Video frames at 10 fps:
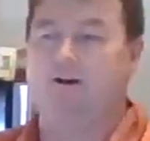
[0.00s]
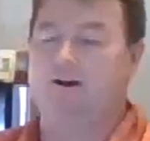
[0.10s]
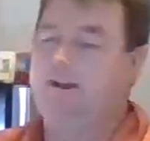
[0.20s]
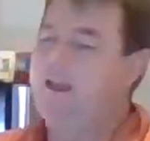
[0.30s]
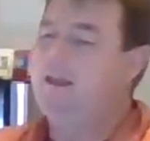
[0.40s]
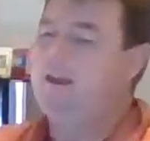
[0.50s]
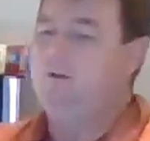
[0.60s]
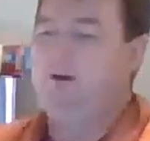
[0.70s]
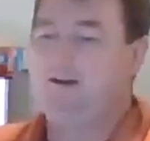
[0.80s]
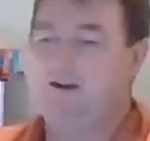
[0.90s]
Or,
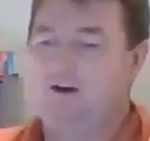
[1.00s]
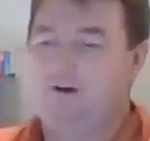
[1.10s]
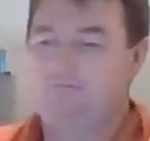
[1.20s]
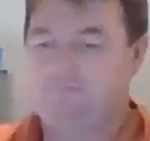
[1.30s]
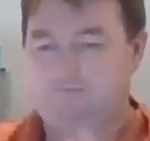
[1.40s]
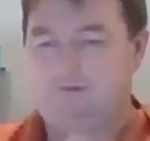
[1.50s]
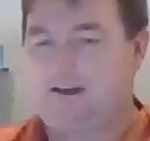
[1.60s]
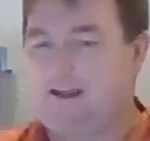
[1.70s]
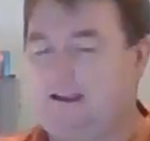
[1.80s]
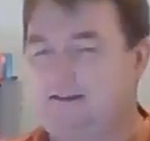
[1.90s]
well,
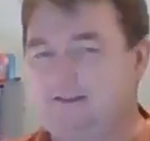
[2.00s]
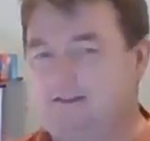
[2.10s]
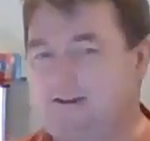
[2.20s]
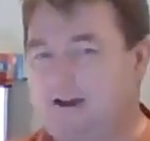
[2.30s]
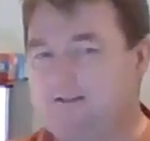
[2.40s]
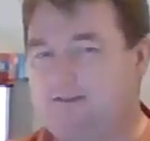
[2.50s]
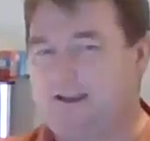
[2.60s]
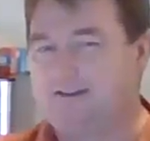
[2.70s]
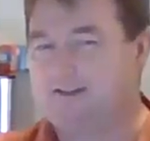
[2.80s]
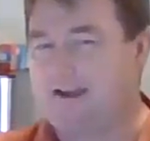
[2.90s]
today is not
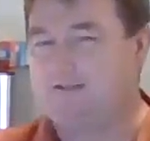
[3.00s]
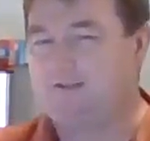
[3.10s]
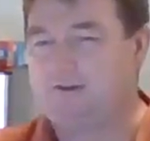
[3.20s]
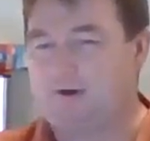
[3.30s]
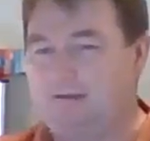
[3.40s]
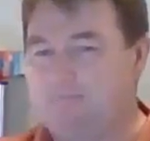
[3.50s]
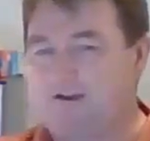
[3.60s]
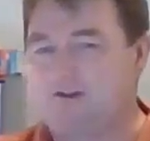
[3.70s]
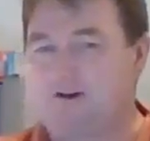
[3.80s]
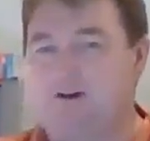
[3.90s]
exactly the right
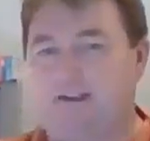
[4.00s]
mixture.